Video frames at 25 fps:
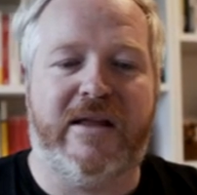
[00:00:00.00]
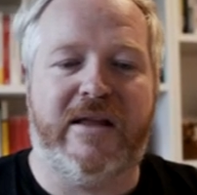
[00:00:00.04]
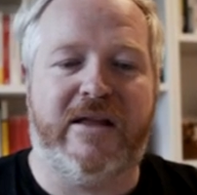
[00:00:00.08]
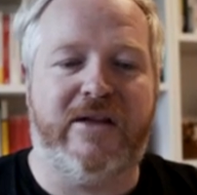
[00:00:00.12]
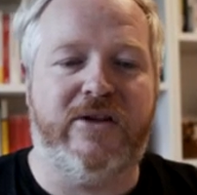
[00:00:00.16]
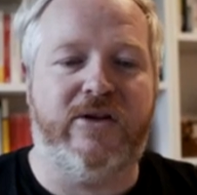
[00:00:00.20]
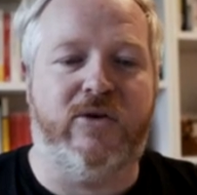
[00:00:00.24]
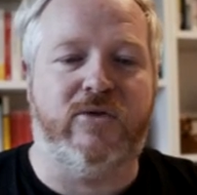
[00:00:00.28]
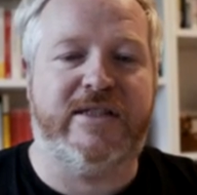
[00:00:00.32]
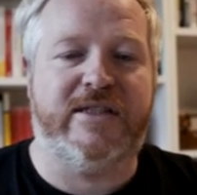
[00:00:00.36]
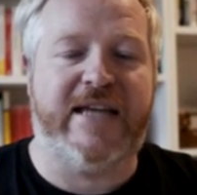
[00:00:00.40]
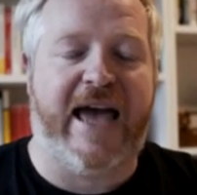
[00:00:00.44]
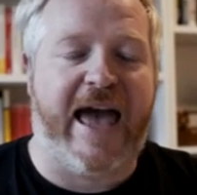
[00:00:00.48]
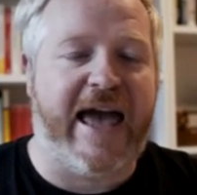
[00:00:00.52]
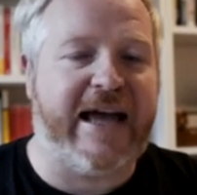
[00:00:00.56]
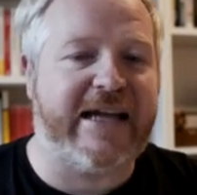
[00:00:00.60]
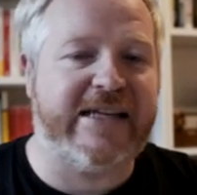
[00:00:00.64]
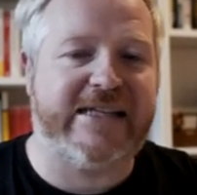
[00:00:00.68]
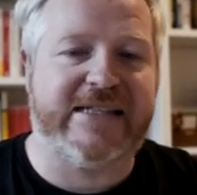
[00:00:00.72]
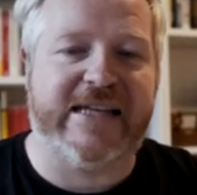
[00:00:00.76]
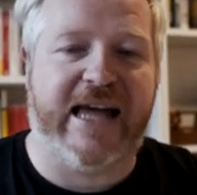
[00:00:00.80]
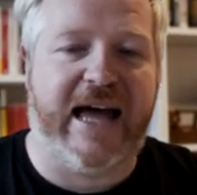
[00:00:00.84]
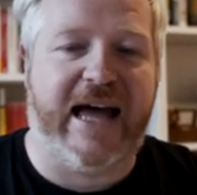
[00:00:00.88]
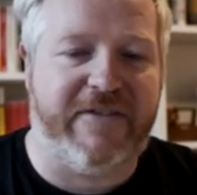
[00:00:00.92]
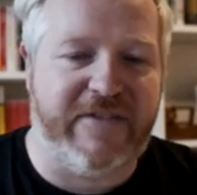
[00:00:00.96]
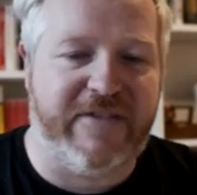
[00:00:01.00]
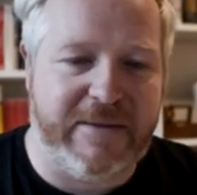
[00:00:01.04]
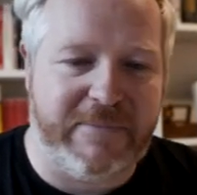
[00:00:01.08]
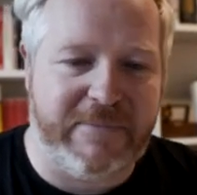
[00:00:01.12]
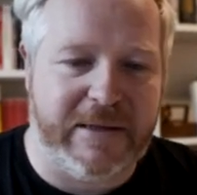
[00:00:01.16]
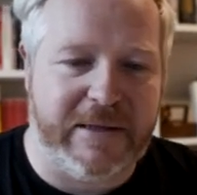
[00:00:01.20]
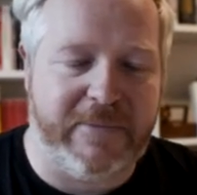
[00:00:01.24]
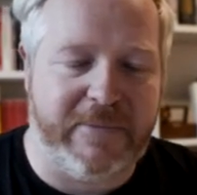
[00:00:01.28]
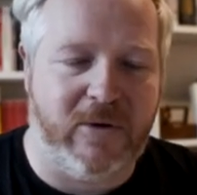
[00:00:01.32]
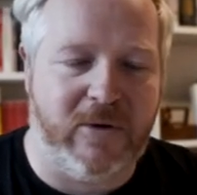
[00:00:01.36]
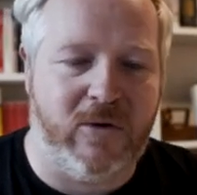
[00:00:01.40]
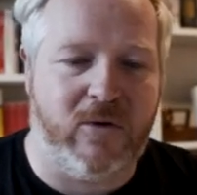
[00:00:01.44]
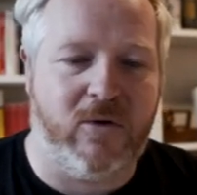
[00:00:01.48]
you know, tech savvy
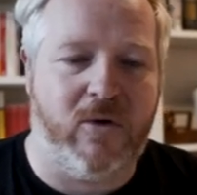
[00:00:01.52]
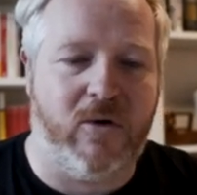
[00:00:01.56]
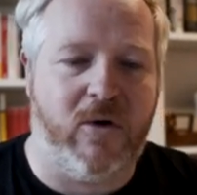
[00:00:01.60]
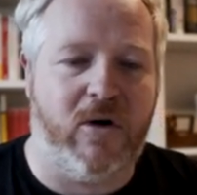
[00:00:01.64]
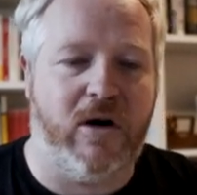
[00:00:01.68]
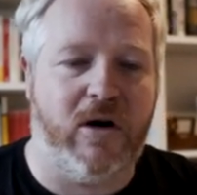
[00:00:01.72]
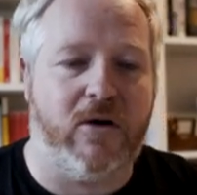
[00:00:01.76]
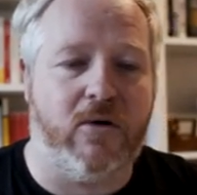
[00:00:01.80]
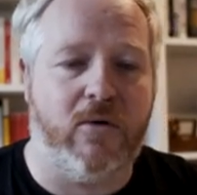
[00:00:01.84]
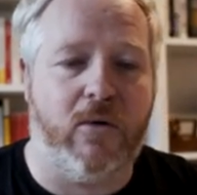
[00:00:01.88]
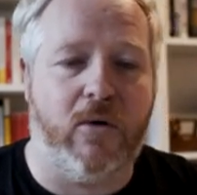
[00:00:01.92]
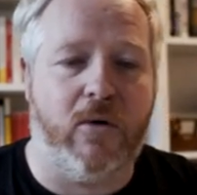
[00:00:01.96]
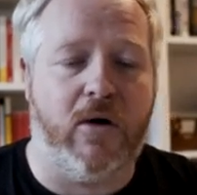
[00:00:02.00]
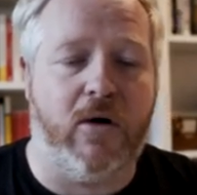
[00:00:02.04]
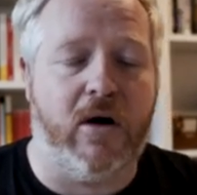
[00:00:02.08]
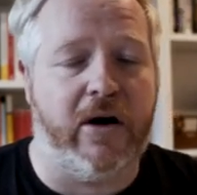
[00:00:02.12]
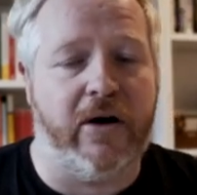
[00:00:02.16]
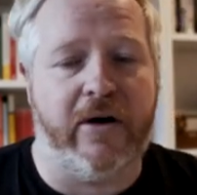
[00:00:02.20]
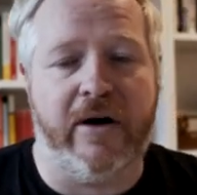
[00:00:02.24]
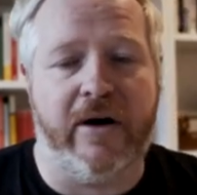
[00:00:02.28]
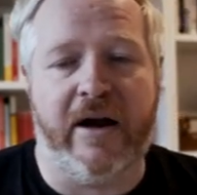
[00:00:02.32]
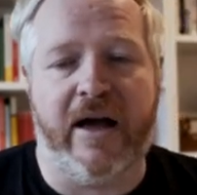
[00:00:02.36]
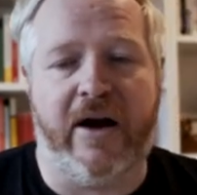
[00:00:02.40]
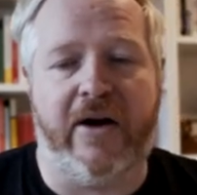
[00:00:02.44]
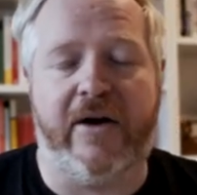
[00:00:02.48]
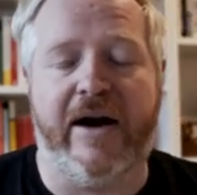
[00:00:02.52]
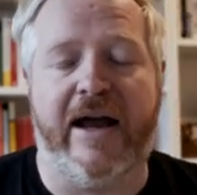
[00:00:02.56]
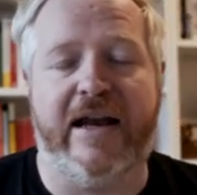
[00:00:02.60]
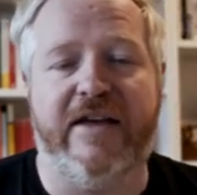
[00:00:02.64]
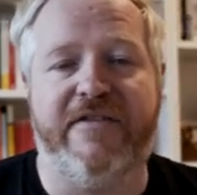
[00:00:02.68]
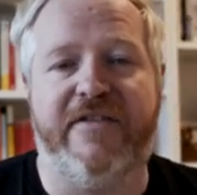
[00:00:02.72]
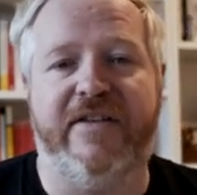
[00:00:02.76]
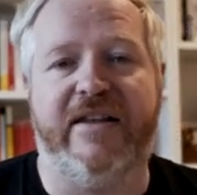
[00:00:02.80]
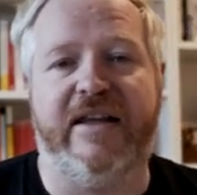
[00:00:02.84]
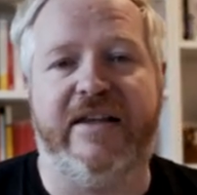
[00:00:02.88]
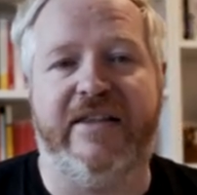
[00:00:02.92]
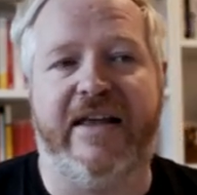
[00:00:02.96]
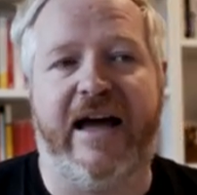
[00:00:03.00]
people, quote unquote, or, or
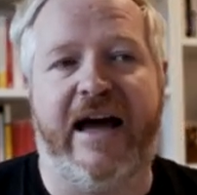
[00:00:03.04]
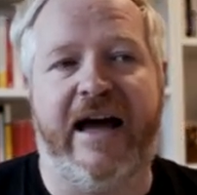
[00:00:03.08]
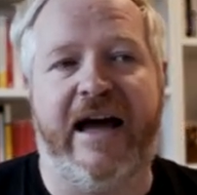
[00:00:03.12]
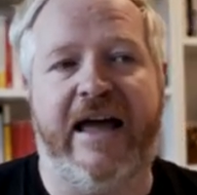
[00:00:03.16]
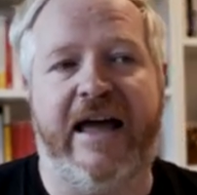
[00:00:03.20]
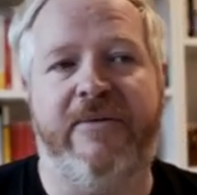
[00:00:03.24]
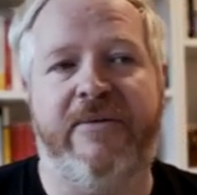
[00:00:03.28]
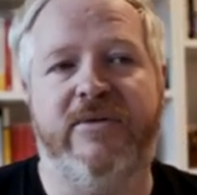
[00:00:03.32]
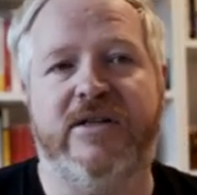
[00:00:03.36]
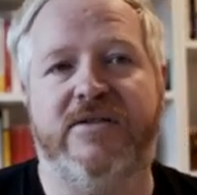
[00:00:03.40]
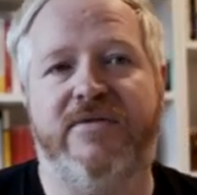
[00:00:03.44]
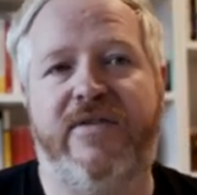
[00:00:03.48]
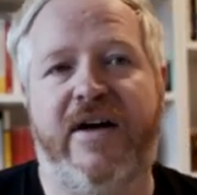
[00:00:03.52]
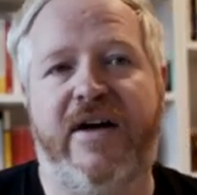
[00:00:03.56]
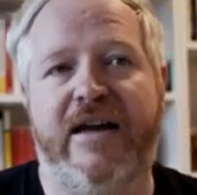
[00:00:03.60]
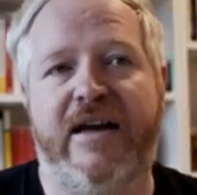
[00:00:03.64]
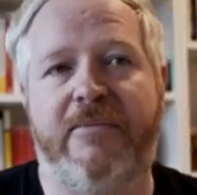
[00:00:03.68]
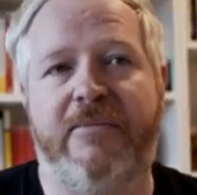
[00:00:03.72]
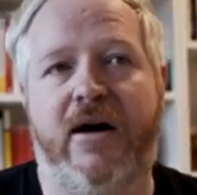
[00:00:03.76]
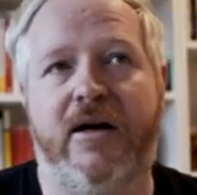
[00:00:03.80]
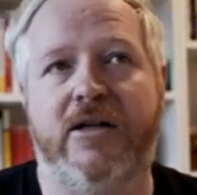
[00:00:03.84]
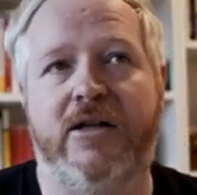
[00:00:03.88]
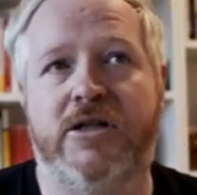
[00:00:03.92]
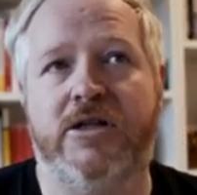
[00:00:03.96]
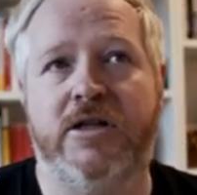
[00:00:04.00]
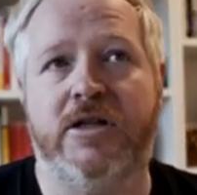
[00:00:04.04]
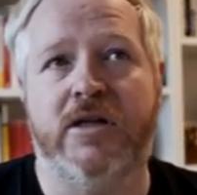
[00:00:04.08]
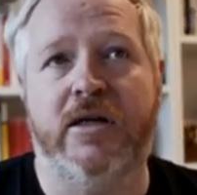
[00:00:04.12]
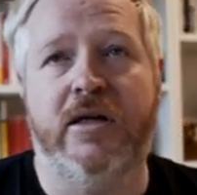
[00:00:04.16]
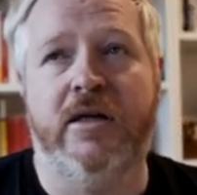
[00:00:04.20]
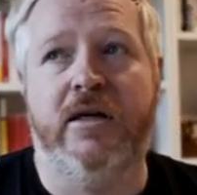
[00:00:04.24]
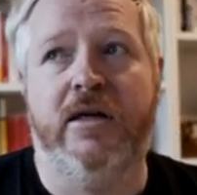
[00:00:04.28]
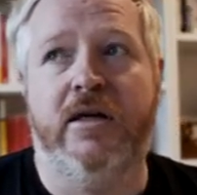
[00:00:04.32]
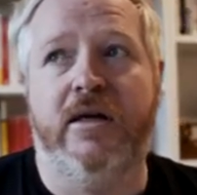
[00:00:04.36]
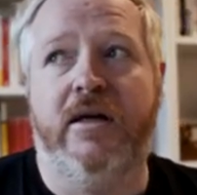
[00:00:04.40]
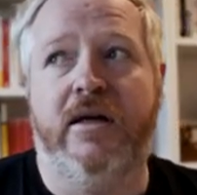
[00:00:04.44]
anything like that. It was very much,